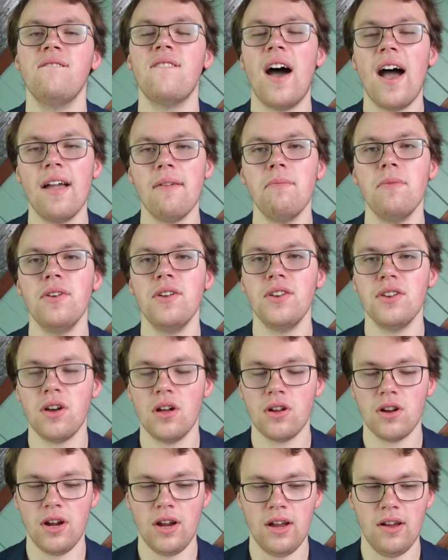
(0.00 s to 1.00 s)
$5 million
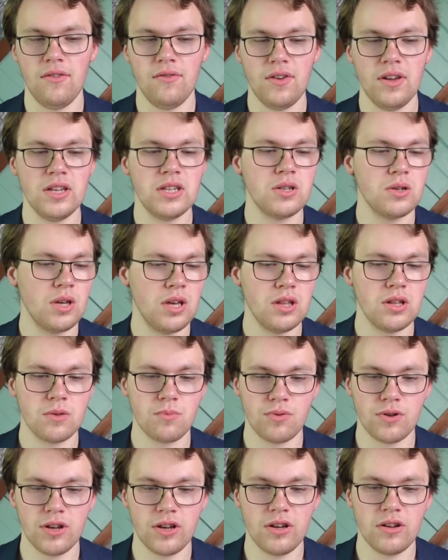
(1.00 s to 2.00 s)
AAV, so he
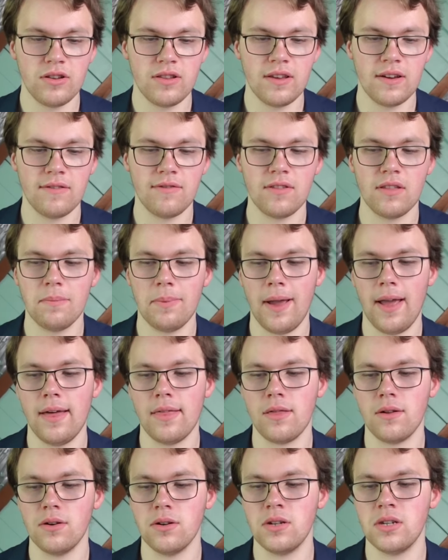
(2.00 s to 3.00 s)
looked pretty good there for the
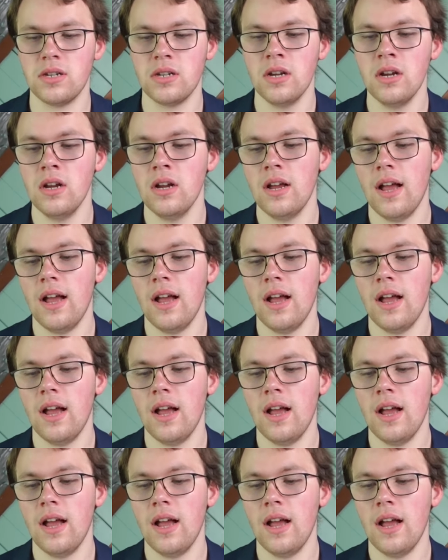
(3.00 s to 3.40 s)
Panthers.